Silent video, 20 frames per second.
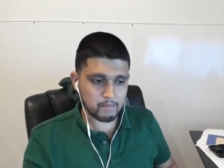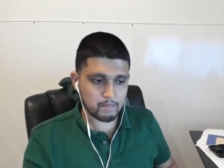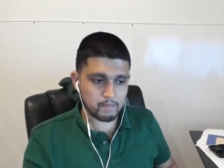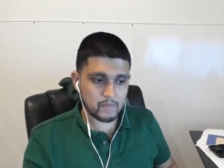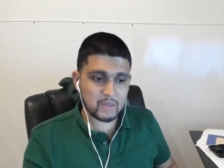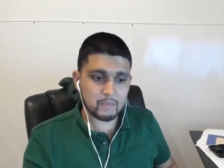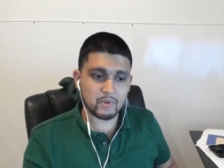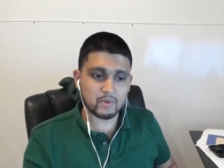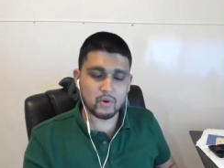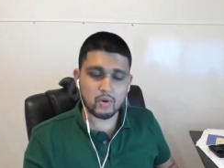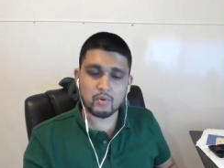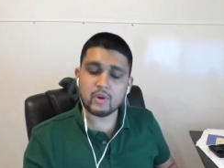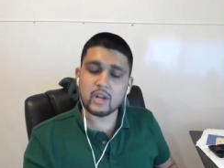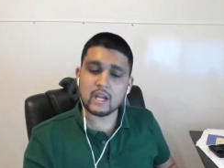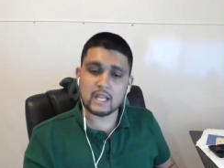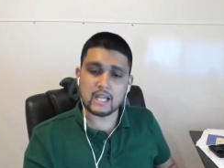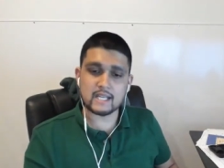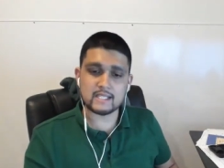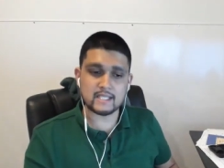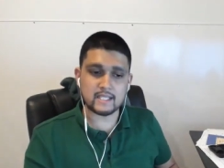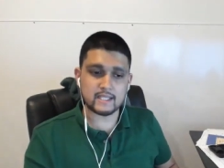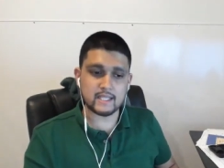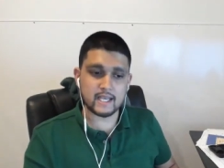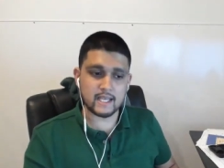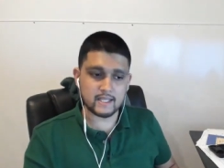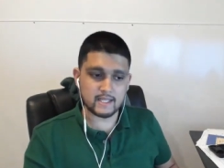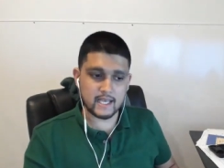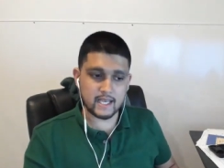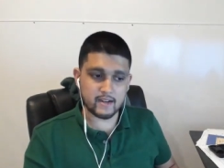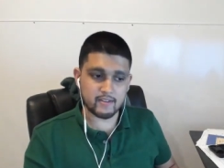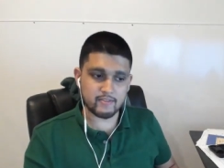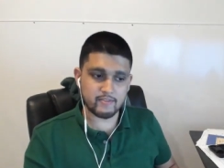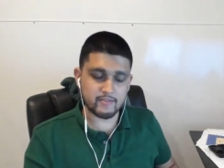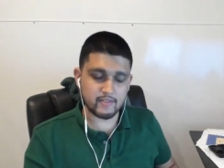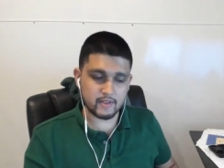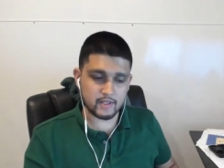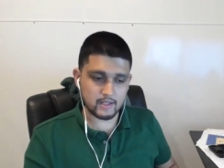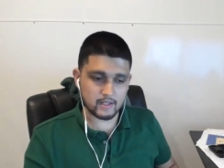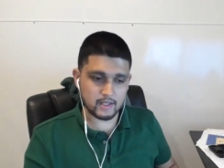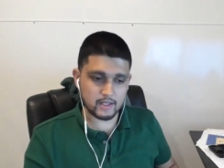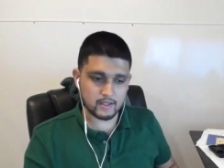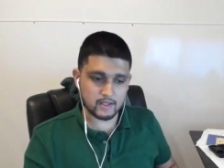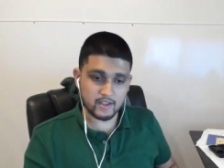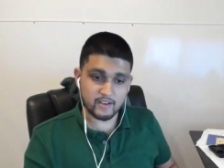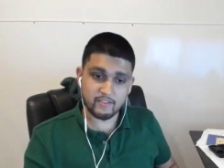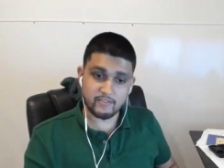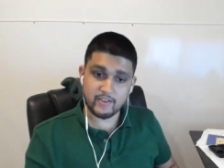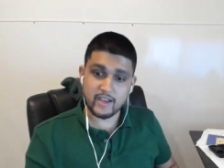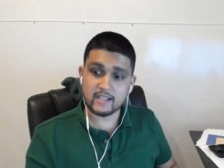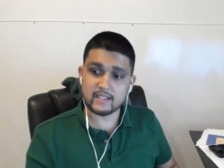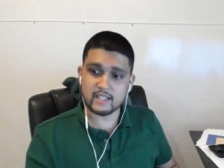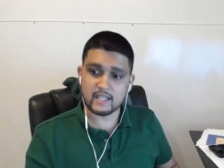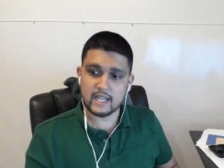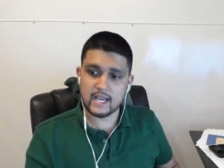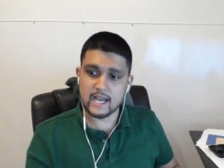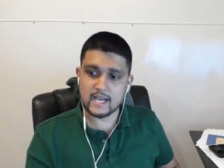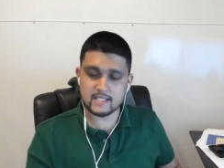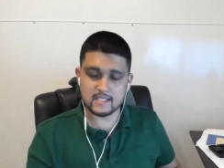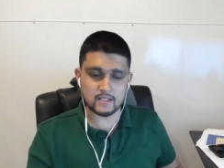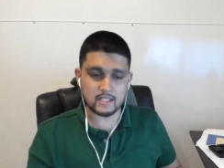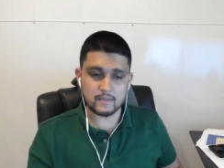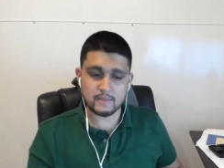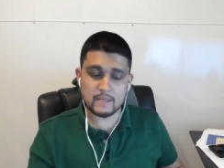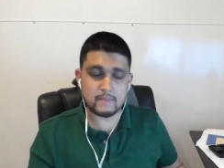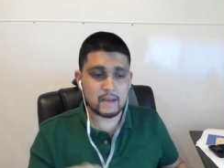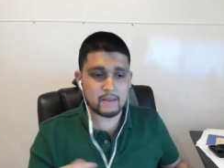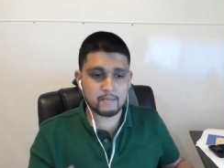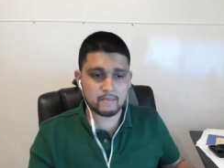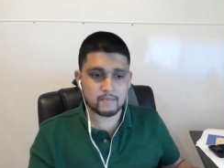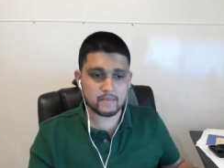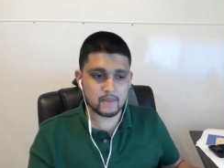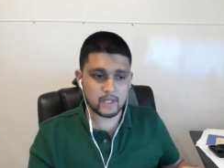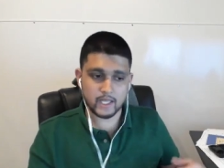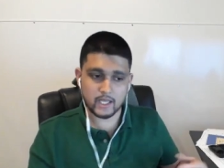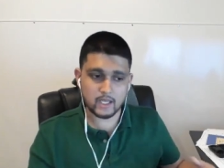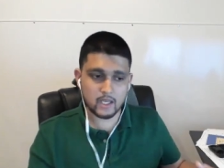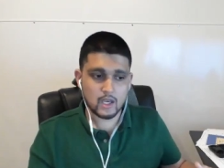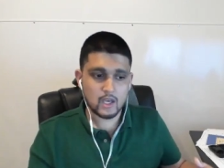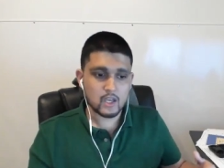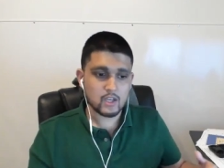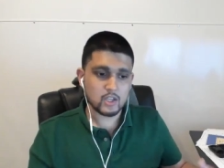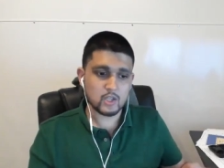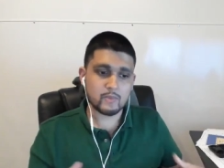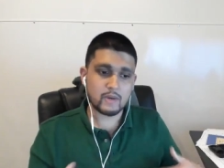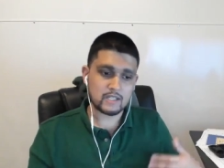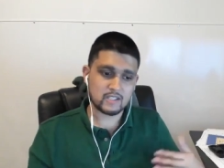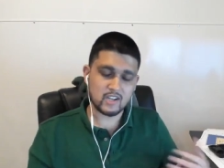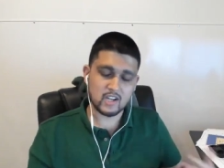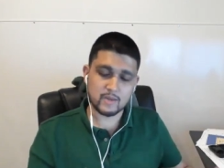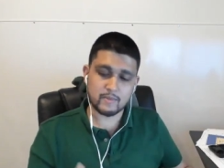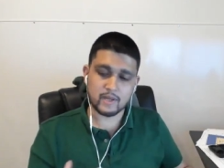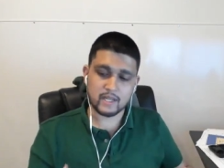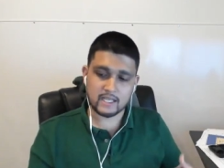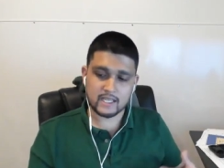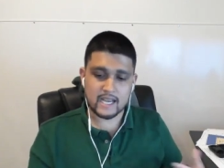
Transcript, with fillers: people don't realize that that that af the effect that it has on them. They might like you might talk about it